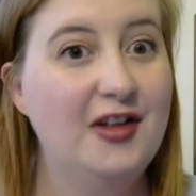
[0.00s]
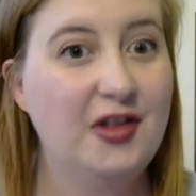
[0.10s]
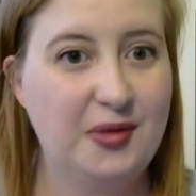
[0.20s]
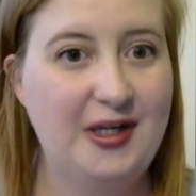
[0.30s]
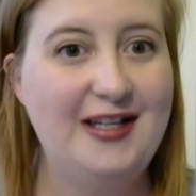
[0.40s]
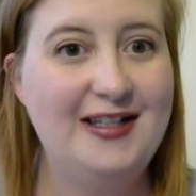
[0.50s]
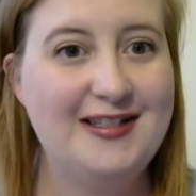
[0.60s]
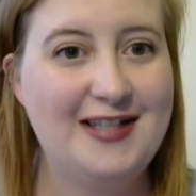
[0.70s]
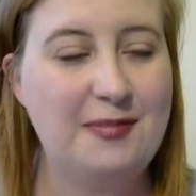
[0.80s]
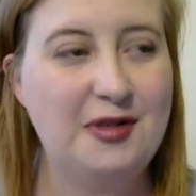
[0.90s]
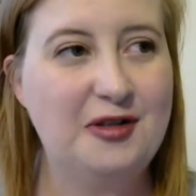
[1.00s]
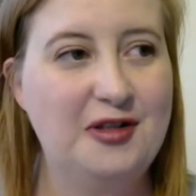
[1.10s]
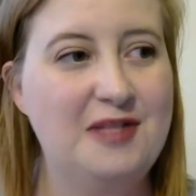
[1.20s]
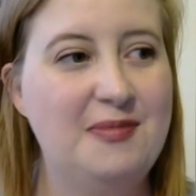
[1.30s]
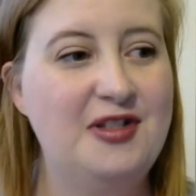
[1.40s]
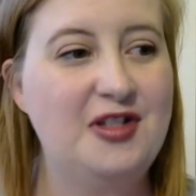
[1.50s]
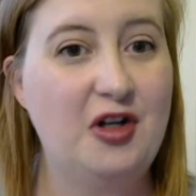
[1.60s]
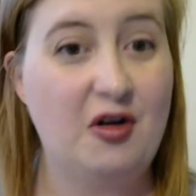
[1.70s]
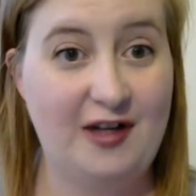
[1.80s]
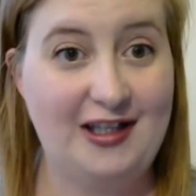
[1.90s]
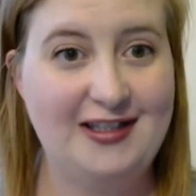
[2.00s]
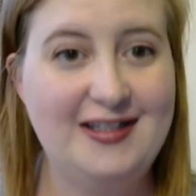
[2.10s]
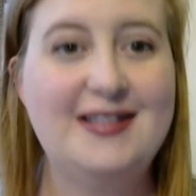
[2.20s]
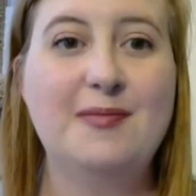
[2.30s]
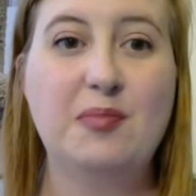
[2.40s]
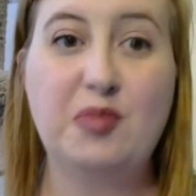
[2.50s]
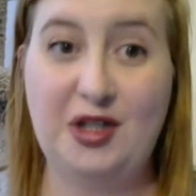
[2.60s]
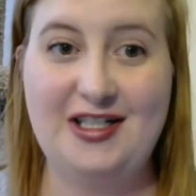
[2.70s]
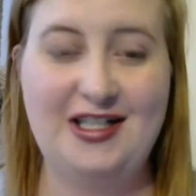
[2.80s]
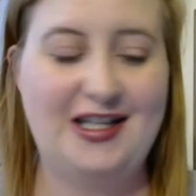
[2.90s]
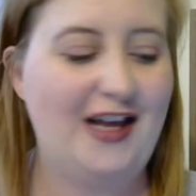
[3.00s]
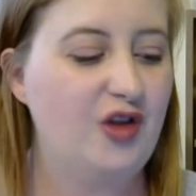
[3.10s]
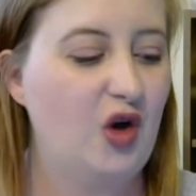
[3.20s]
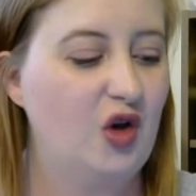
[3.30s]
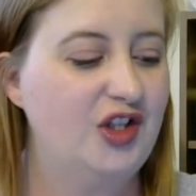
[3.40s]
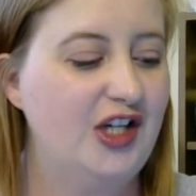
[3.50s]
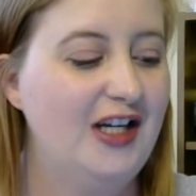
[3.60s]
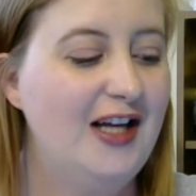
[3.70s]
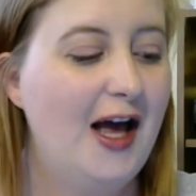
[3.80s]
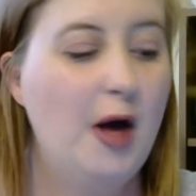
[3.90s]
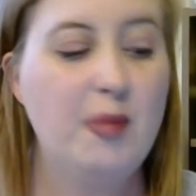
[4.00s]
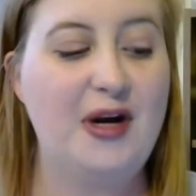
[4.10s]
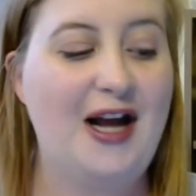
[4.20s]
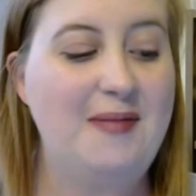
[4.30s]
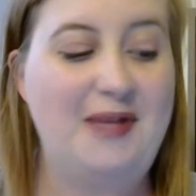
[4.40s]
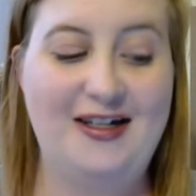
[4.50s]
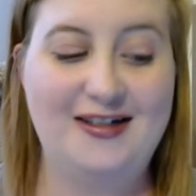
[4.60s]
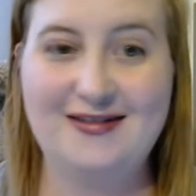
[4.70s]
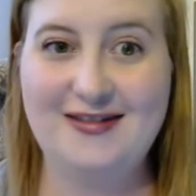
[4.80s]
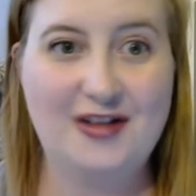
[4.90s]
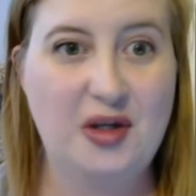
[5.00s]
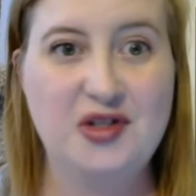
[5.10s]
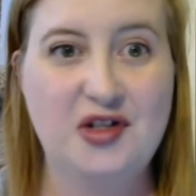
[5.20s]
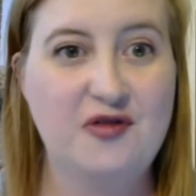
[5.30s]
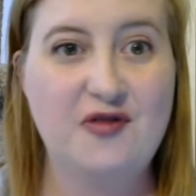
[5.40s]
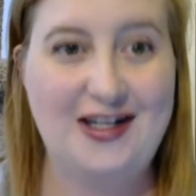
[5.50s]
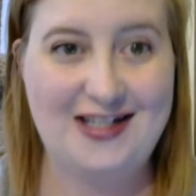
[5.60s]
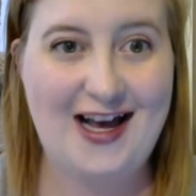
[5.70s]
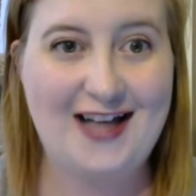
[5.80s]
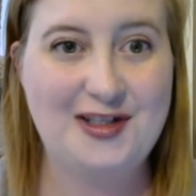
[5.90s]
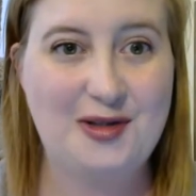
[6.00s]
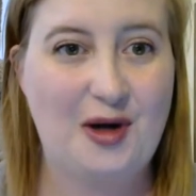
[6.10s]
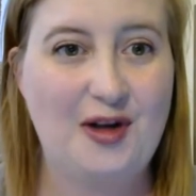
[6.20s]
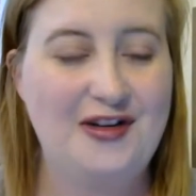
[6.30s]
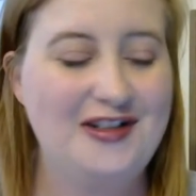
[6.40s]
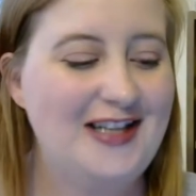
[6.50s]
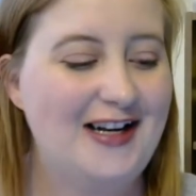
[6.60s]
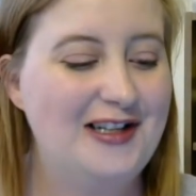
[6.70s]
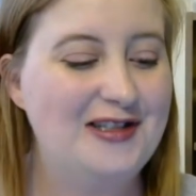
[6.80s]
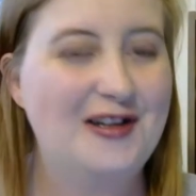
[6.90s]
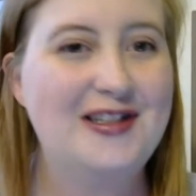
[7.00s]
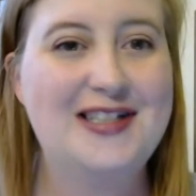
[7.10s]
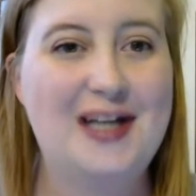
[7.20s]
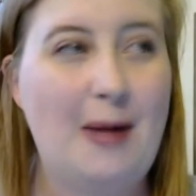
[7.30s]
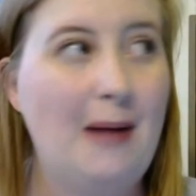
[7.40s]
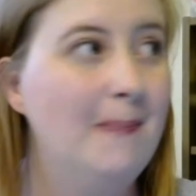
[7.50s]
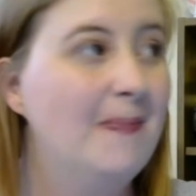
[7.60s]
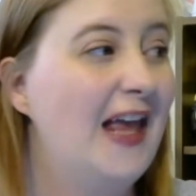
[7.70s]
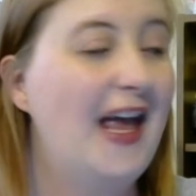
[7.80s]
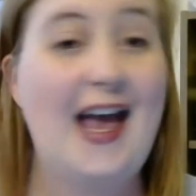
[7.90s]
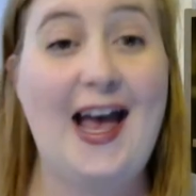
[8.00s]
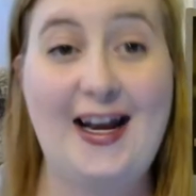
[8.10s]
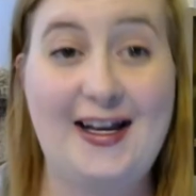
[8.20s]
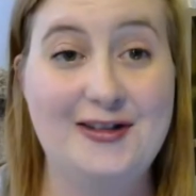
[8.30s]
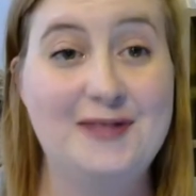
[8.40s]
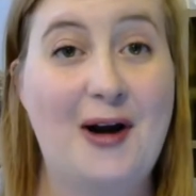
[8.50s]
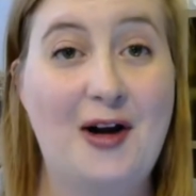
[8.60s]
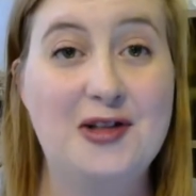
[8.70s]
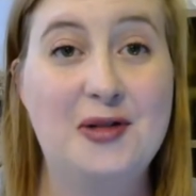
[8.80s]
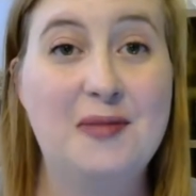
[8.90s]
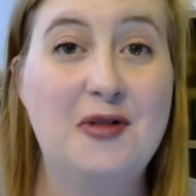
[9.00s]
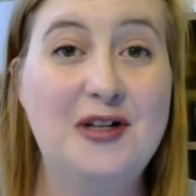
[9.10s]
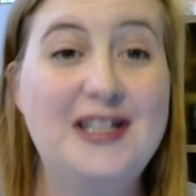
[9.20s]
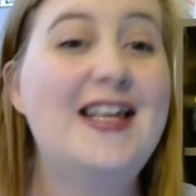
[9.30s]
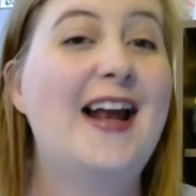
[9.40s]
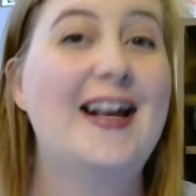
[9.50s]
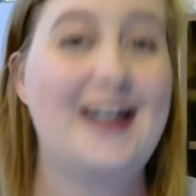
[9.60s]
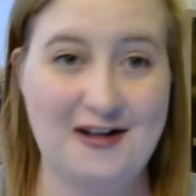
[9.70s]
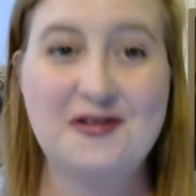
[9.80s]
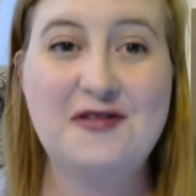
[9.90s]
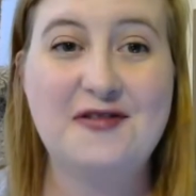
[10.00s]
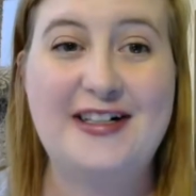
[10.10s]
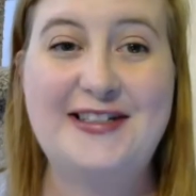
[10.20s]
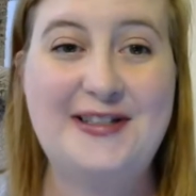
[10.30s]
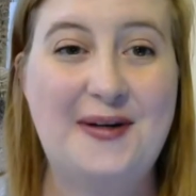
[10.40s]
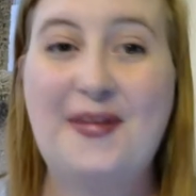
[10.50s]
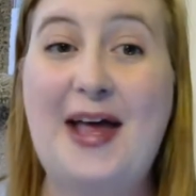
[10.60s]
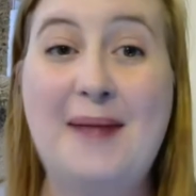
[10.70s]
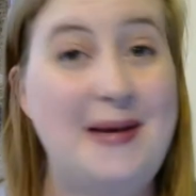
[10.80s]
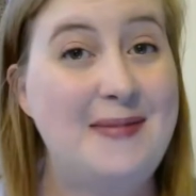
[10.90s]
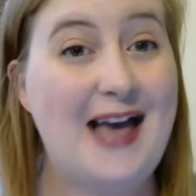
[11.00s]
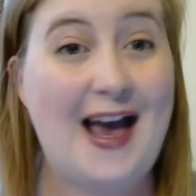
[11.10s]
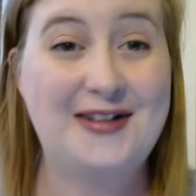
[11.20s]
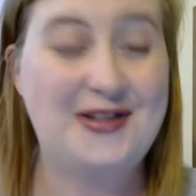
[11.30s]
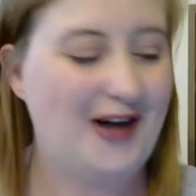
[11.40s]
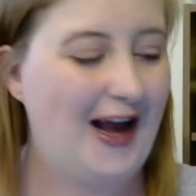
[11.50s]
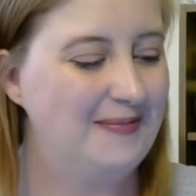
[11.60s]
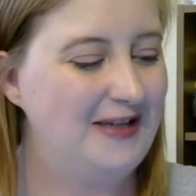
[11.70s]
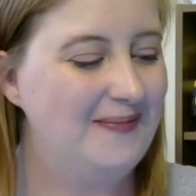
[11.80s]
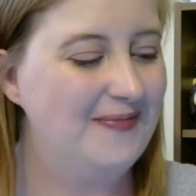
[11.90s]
three separate Christmas novellas put into the anthology. But I mean, those are fantastic authors, and I saw this come up and I used my Harlequin points and I got it for free. So that made me extra happy.